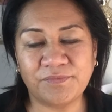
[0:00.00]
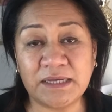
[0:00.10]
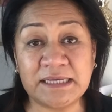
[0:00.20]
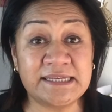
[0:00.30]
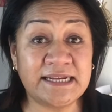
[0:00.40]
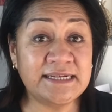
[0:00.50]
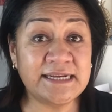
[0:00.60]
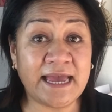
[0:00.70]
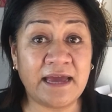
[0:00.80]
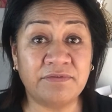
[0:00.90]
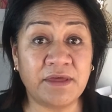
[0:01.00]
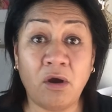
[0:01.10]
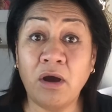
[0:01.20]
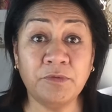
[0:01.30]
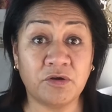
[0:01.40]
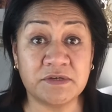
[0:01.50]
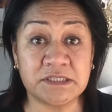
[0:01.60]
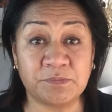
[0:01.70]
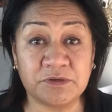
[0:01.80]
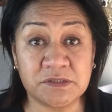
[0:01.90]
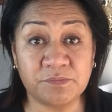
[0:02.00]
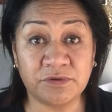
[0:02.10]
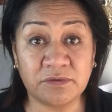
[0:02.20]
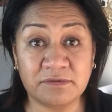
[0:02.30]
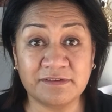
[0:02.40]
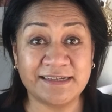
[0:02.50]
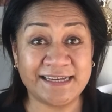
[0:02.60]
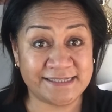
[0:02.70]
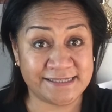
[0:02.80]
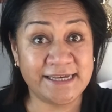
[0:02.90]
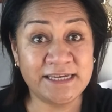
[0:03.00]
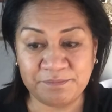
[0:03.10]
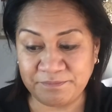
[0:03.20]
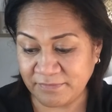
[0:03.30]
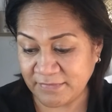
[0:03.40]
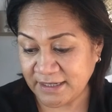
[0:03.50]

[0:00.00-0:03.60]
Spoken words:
is an indicator that I'm not responsible. It's him.